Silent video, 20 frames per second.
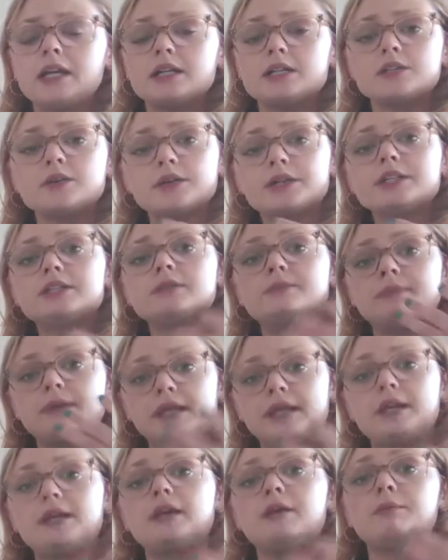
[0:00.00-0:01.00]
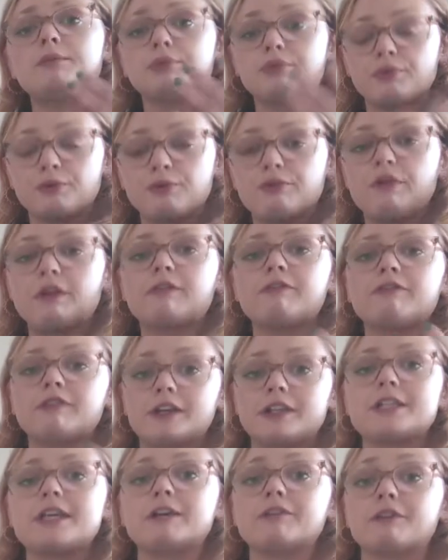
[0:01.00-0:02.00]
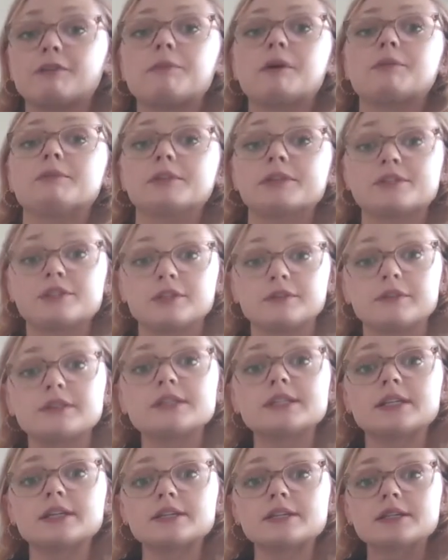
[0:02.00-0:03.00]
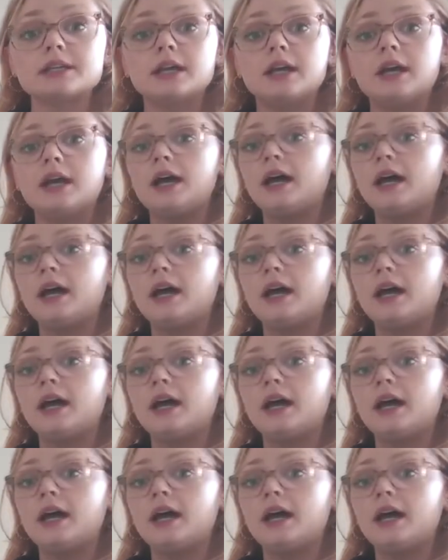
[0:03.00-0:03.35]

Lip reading: is going to be improving funding for public services.